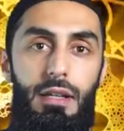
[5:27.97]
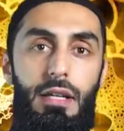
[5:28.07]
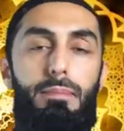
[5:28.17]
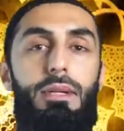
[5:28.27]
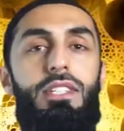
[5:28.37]

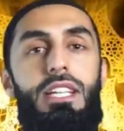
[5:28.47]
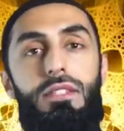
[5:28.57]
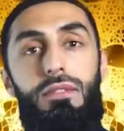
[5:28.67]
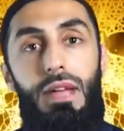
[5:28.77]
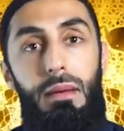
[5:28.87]
he bids
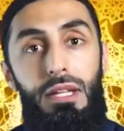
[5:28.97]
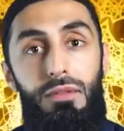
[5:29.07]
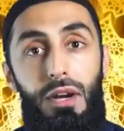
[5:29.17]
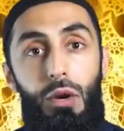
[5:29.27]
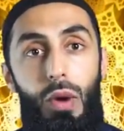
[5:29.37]
his family
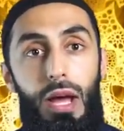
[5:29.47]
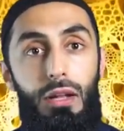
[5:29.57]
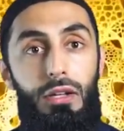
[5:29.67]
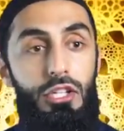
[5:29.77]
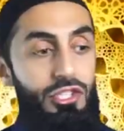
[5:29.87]

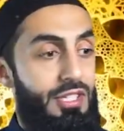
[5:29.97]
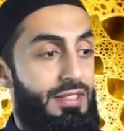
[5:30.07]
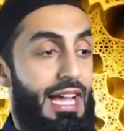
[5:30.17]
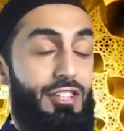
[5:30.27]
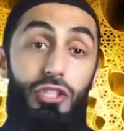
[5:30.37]
farewell, she
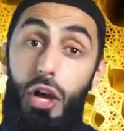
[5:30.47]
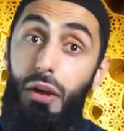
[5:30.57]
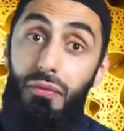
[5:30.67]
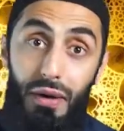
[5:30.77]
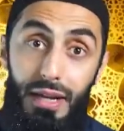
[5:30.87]
texts
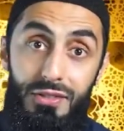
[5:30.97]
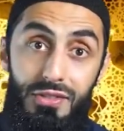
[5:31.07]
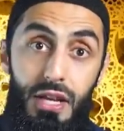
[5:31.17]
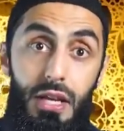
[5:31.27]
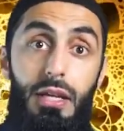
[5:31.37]
her friends,